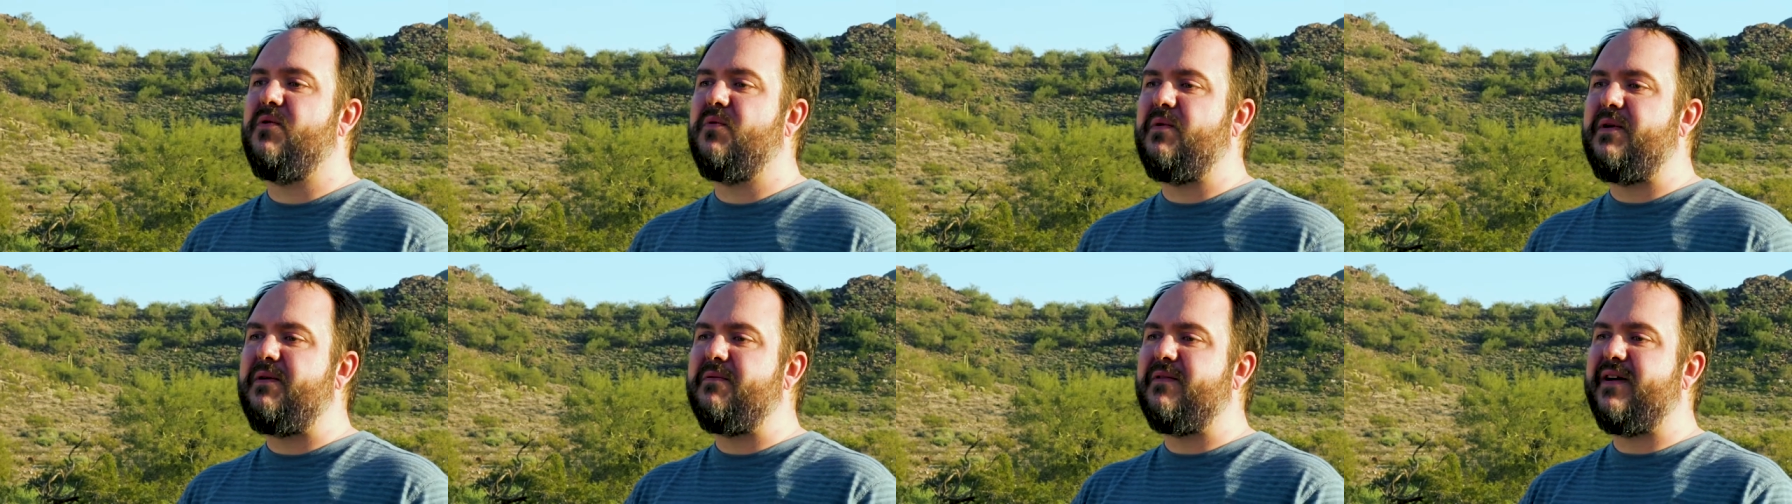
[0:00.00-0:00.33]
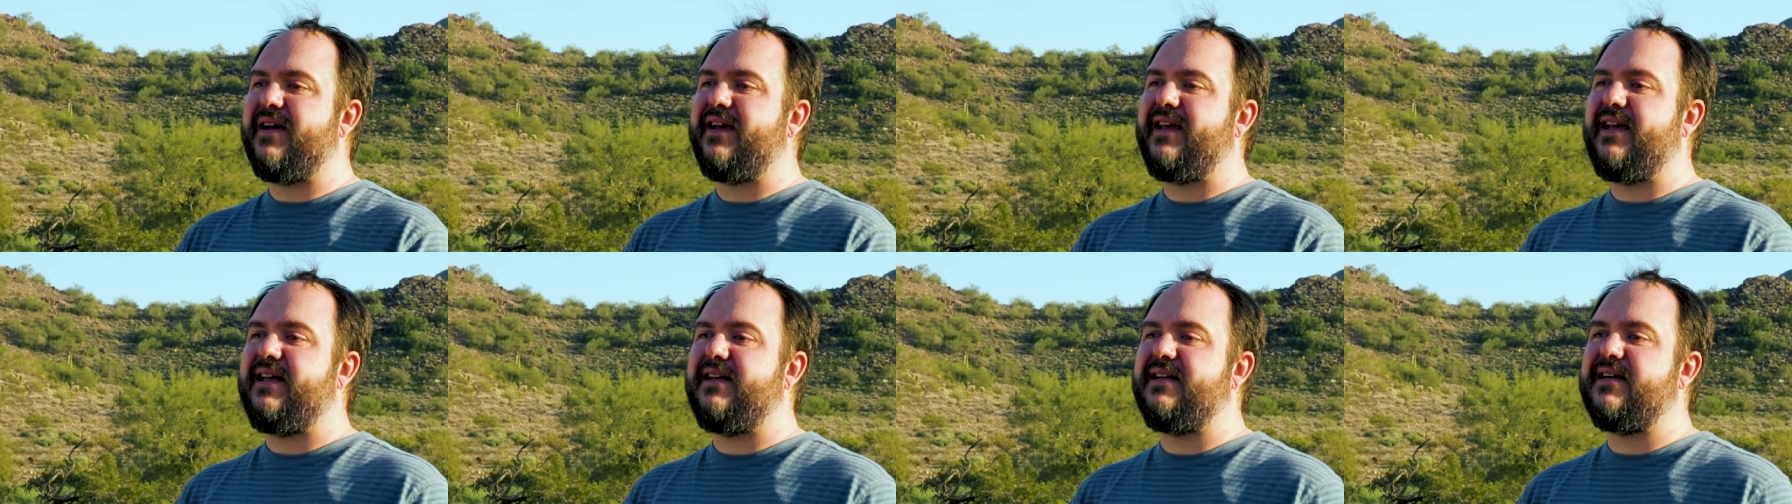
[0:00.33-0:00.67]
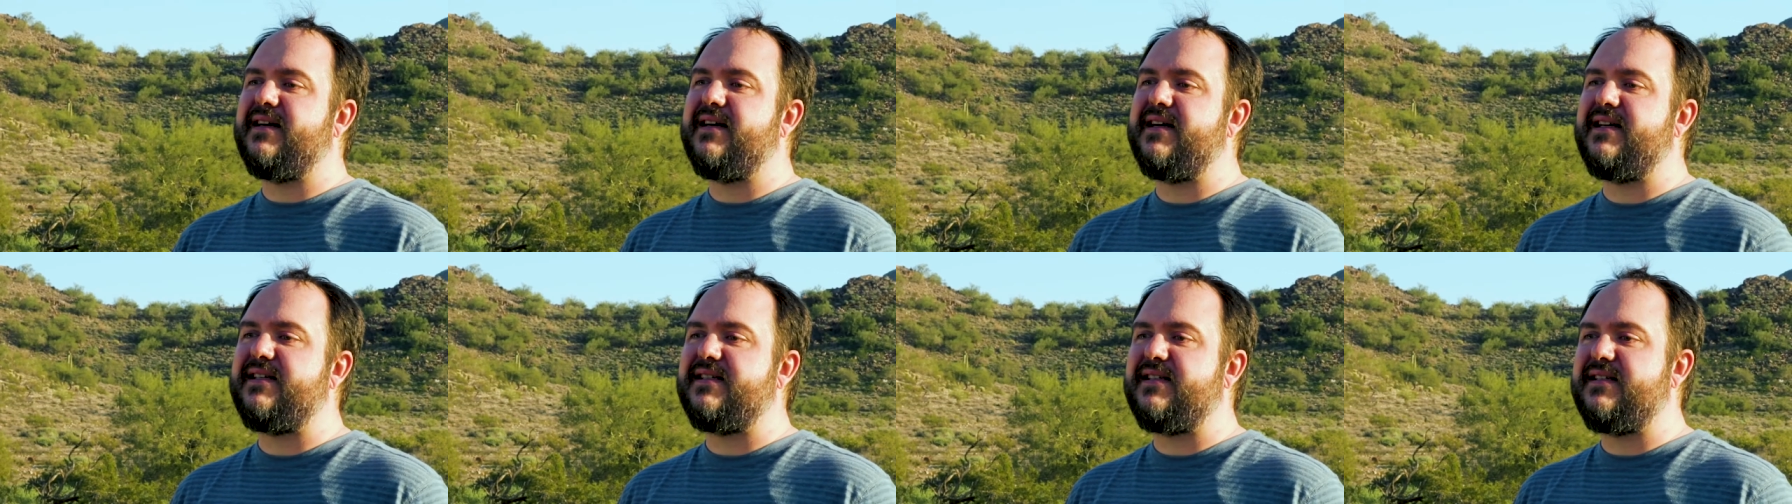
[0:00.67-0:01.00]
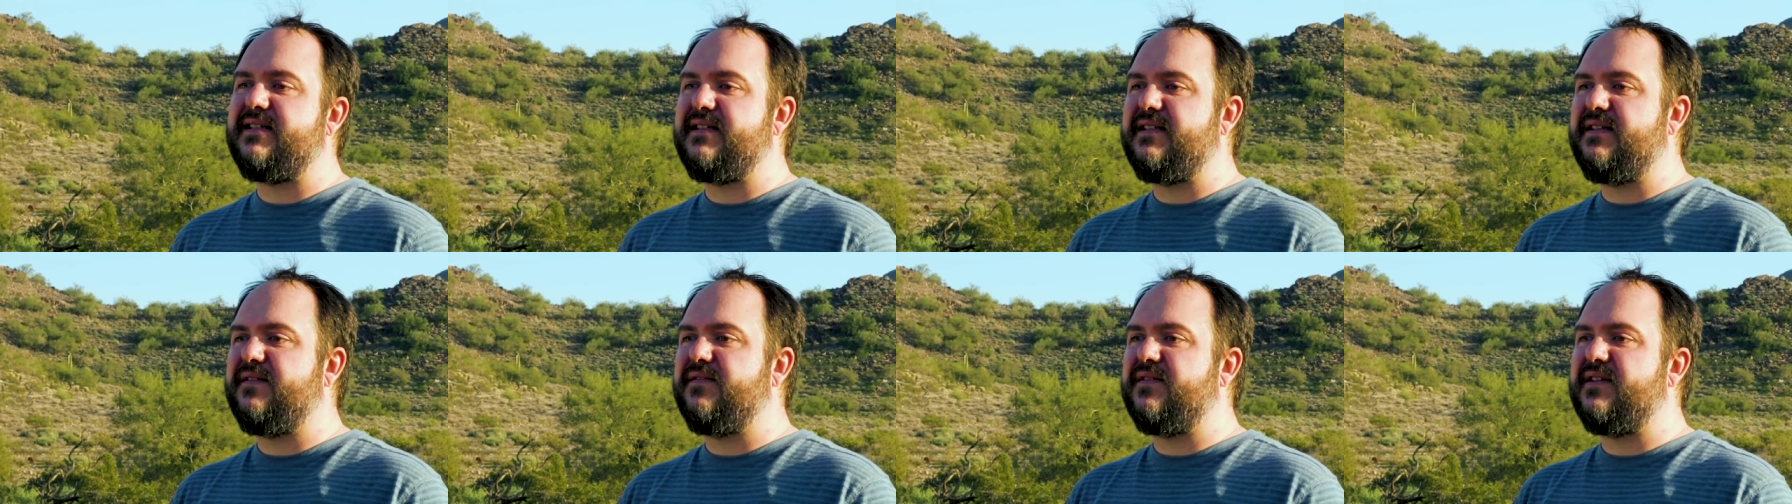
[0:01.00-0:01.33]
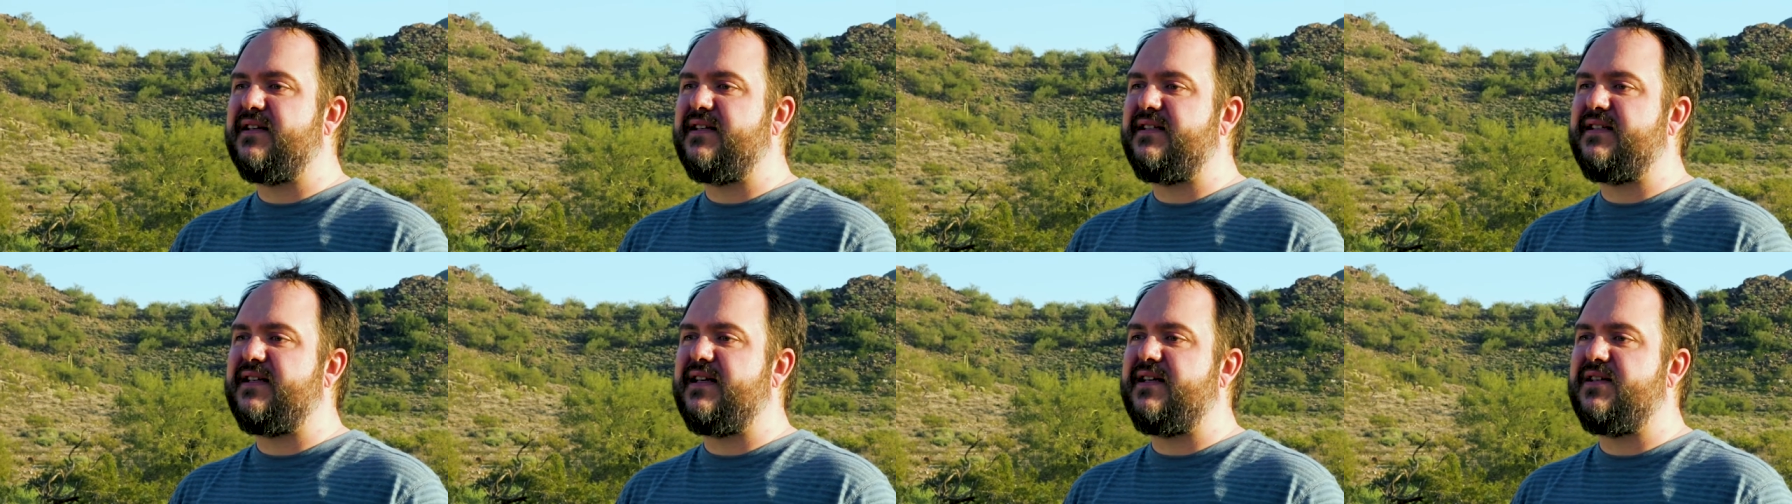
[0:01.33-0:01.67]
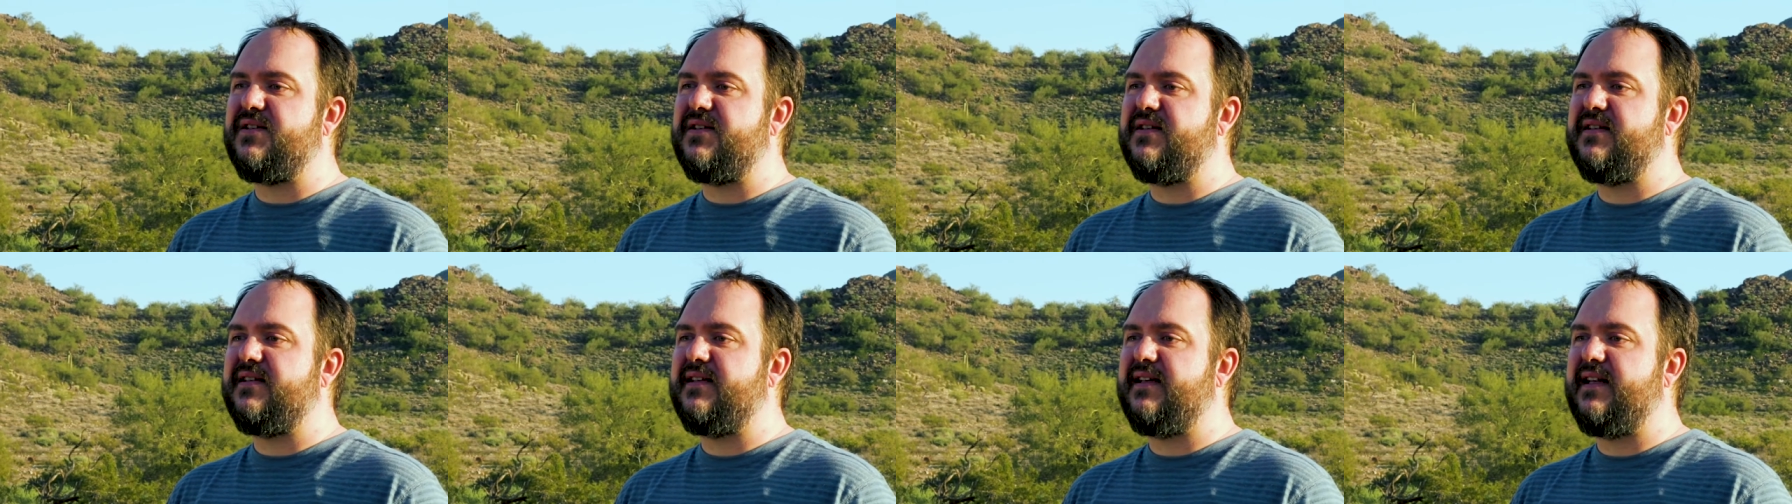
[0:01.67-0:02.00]
what we recognize as
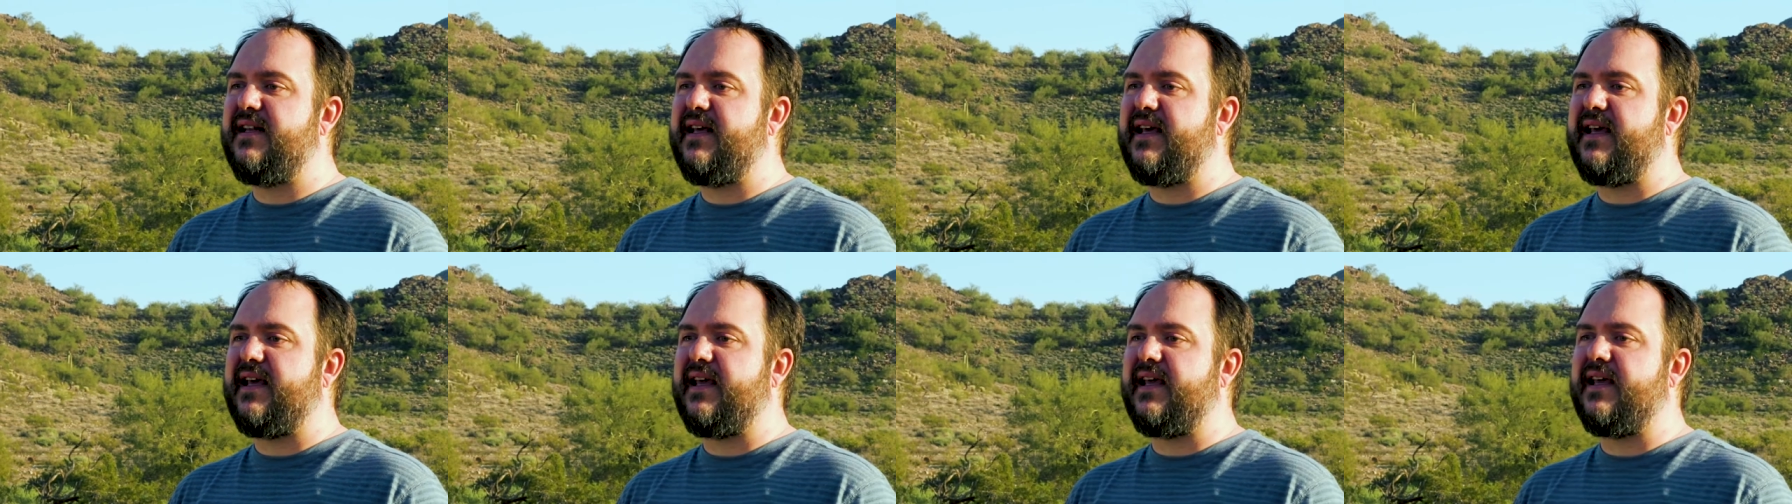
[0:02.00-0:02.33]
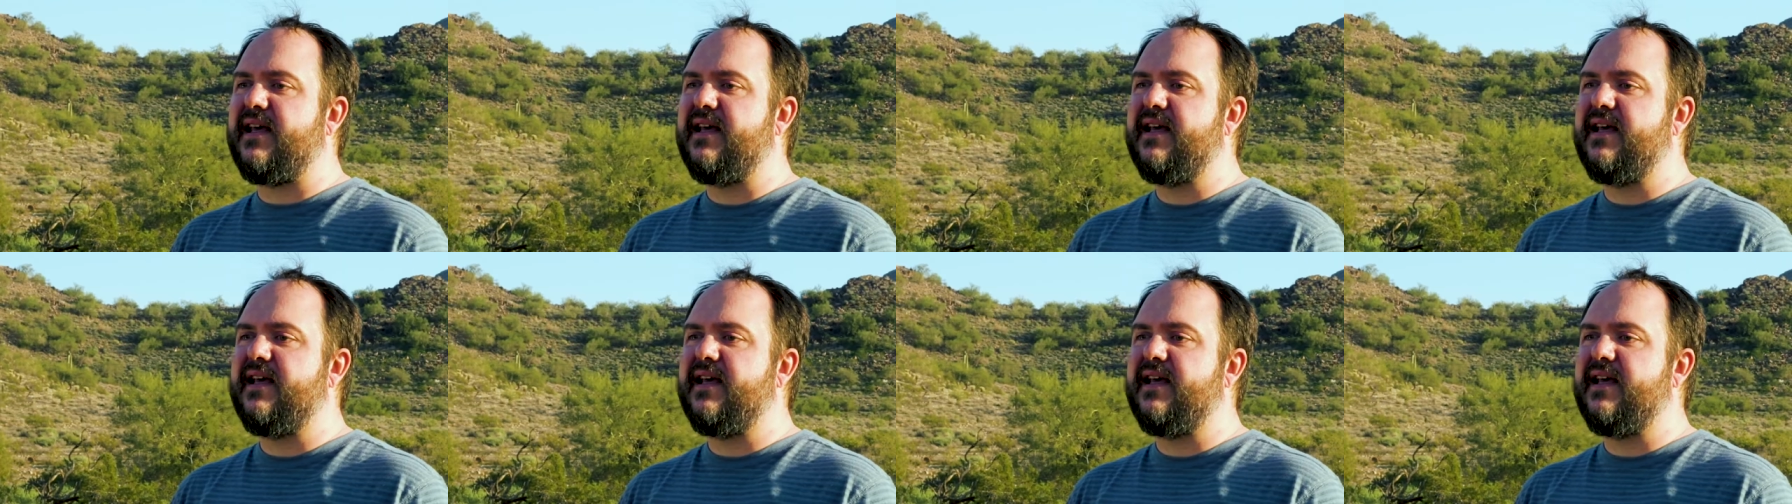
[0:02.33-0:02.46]
civilization today.